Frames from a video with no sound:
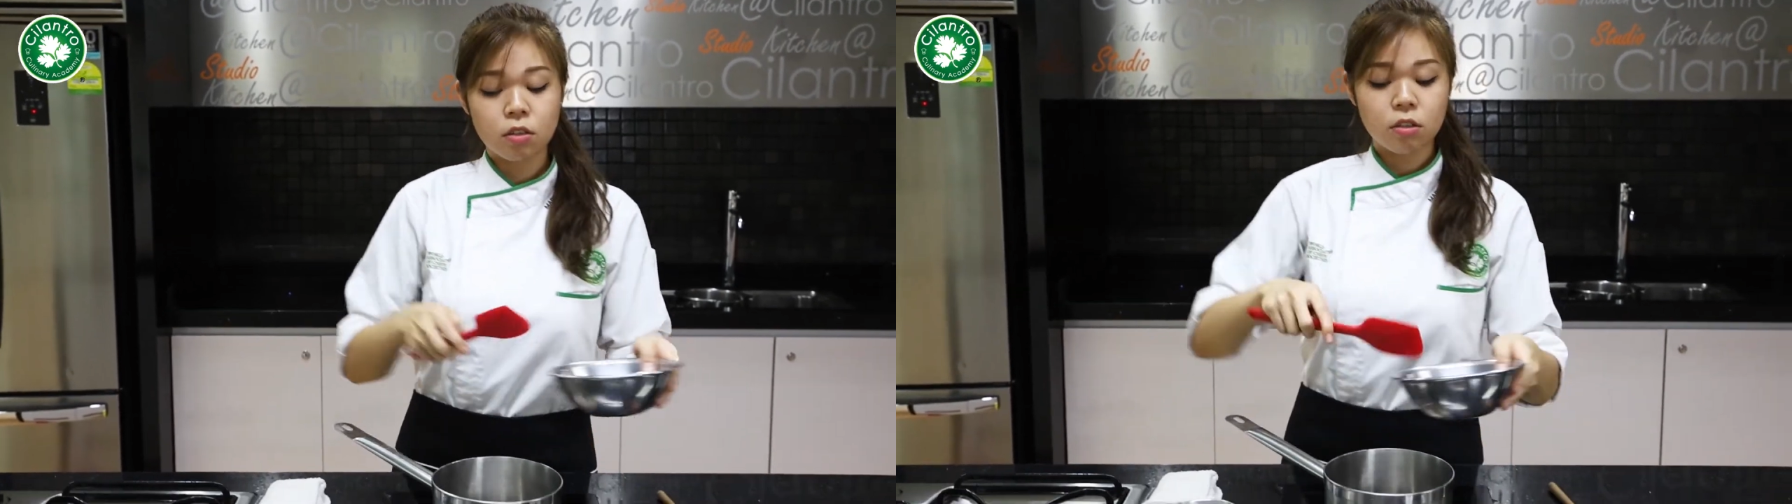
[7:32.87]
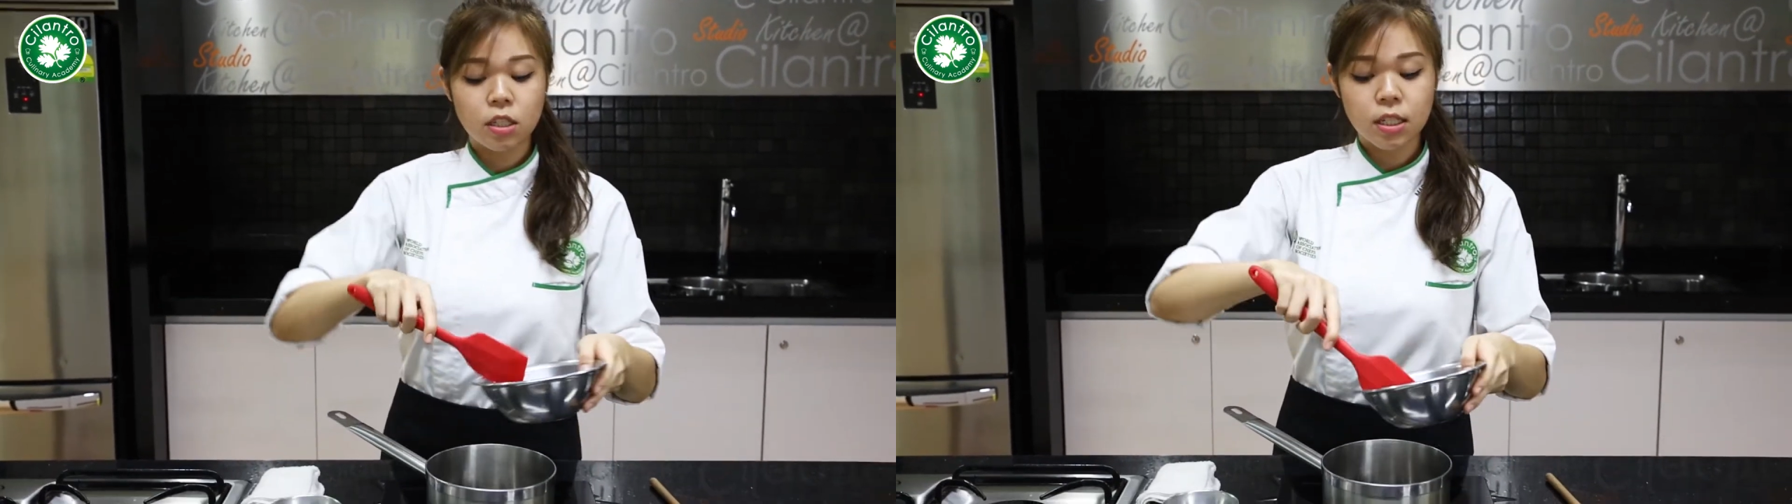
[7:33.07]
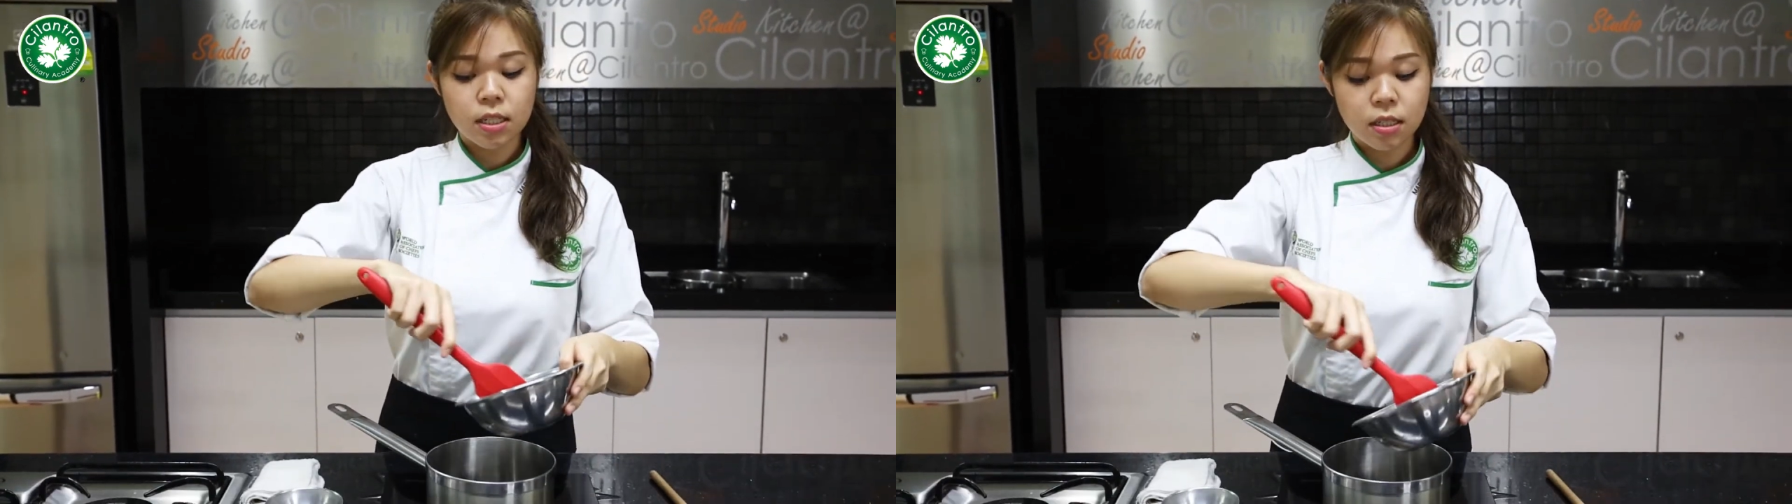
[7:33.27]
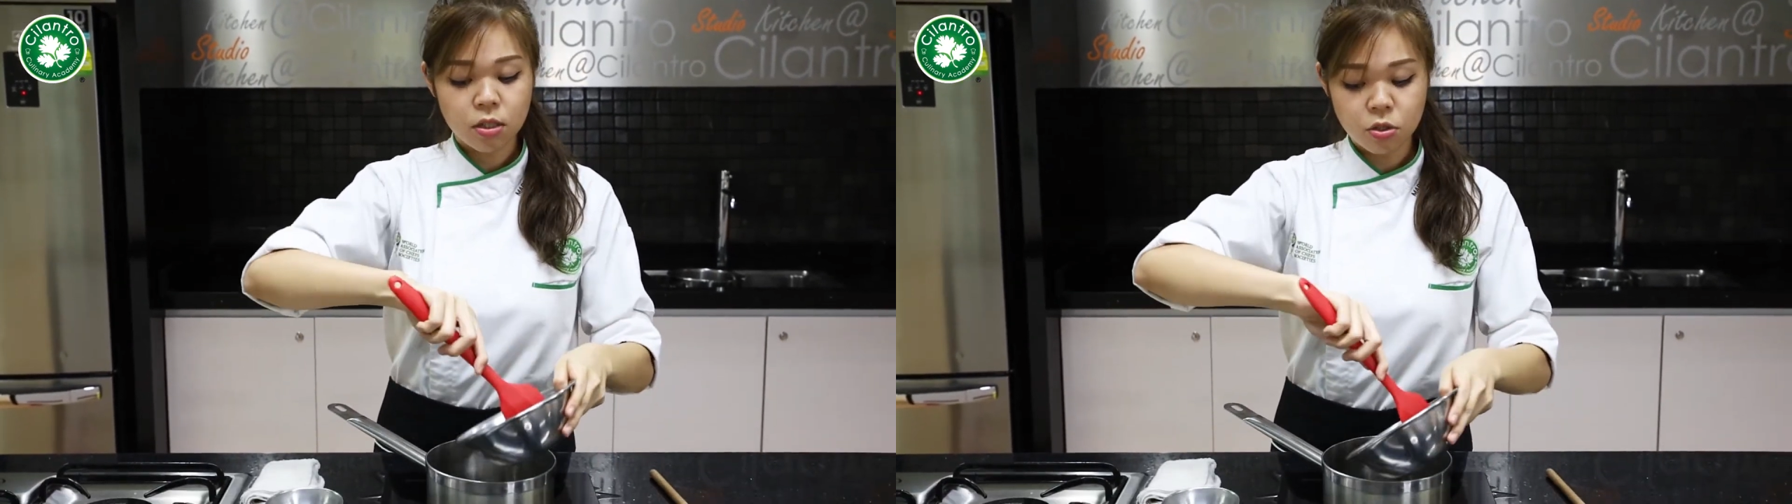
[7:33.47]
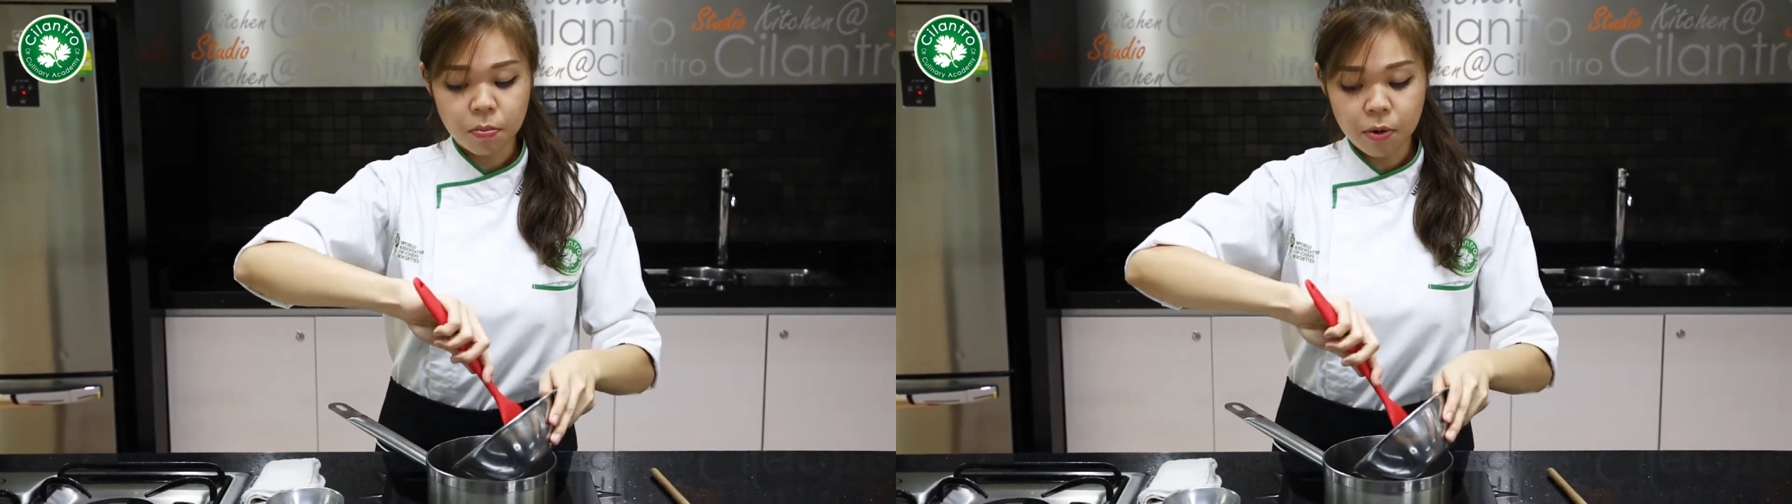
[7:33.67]
You just
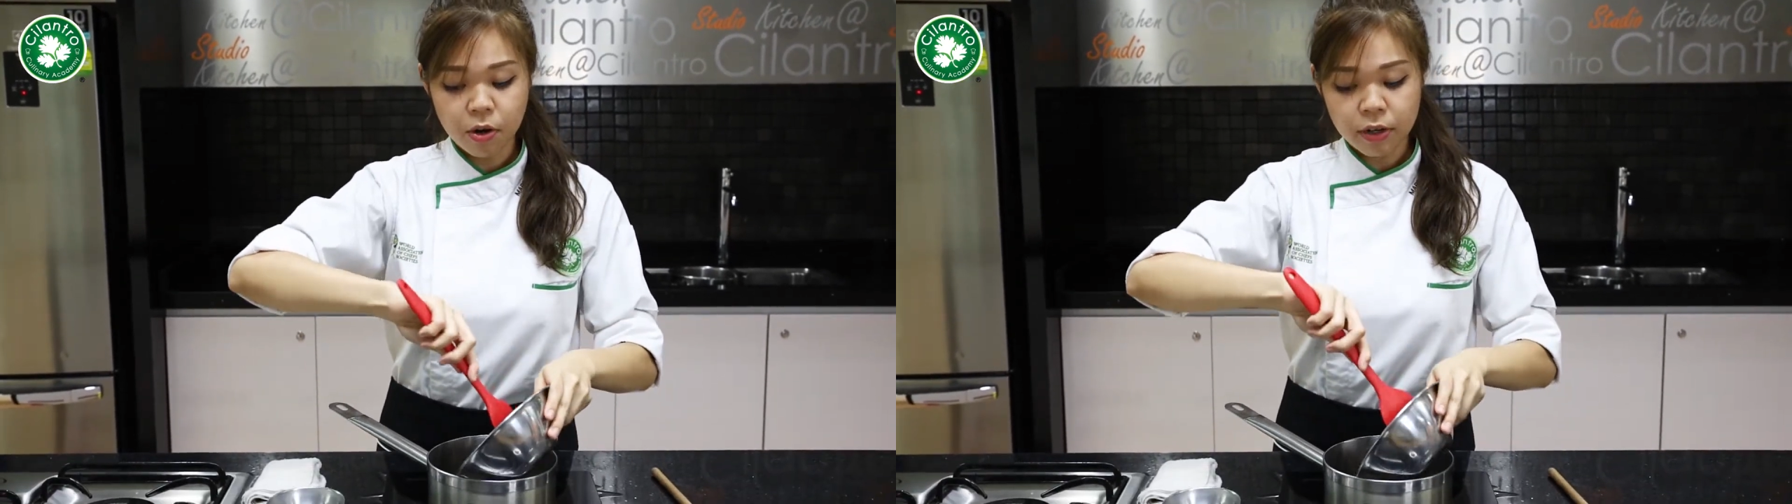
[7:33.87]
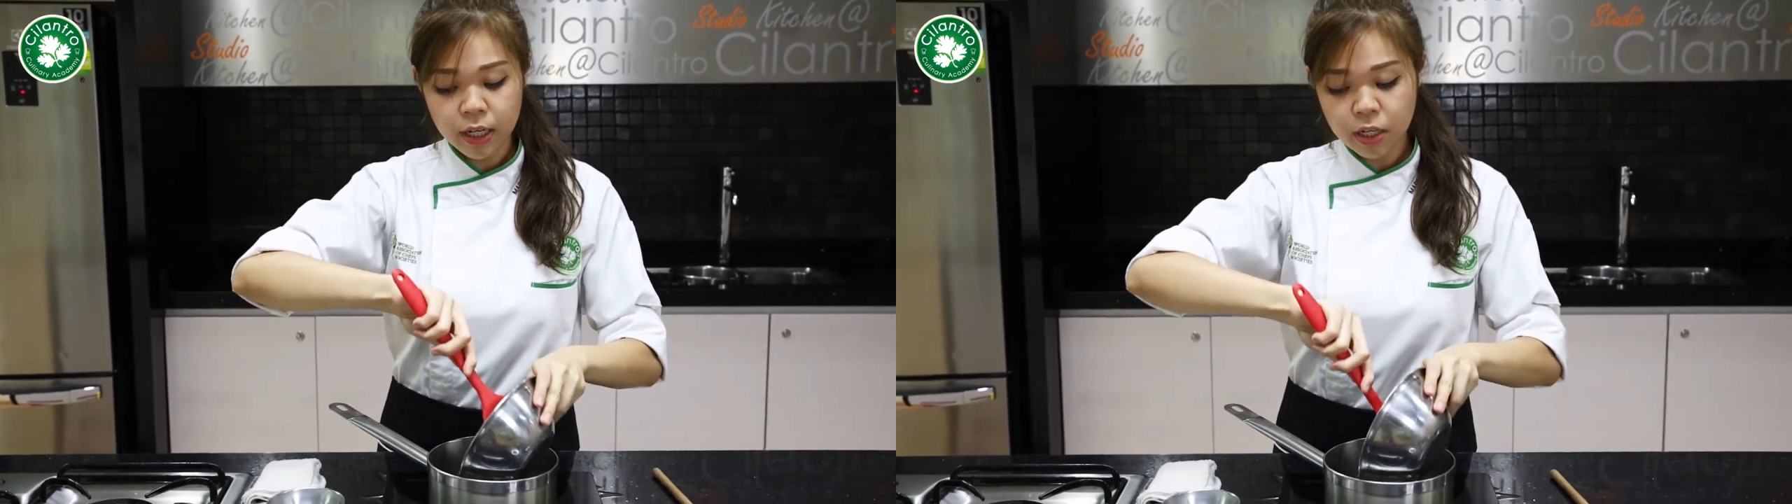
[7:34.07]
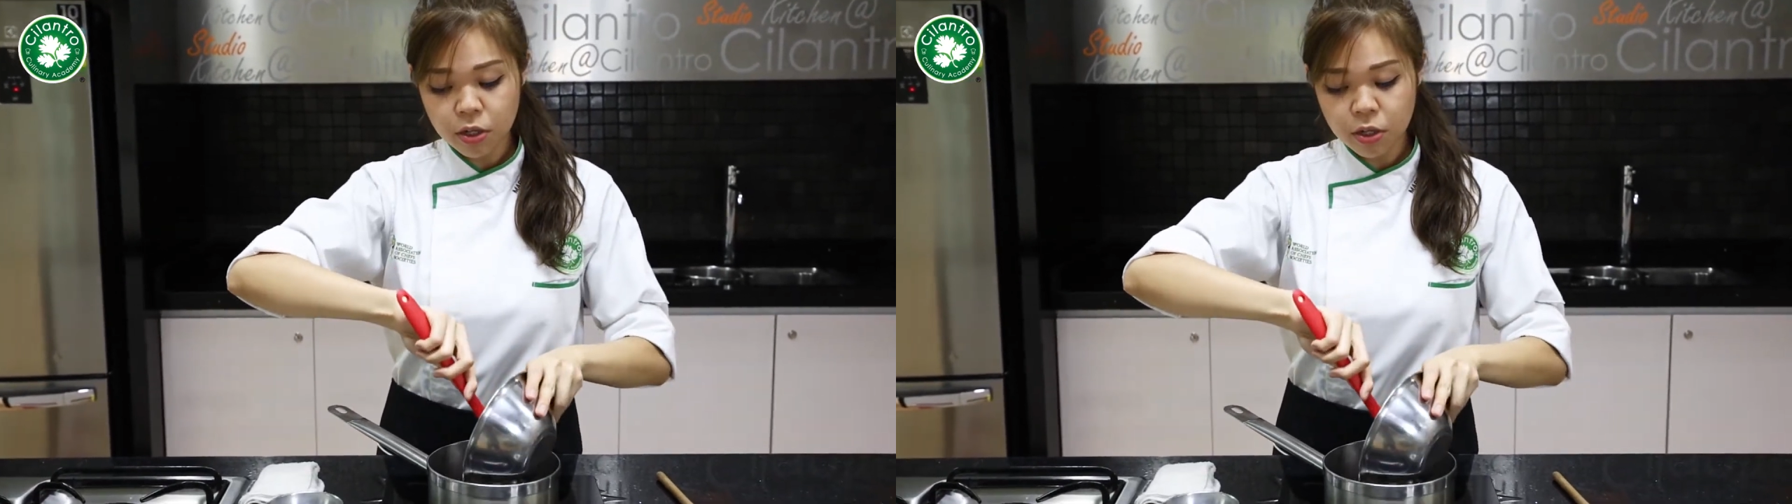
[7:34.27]
need to pour in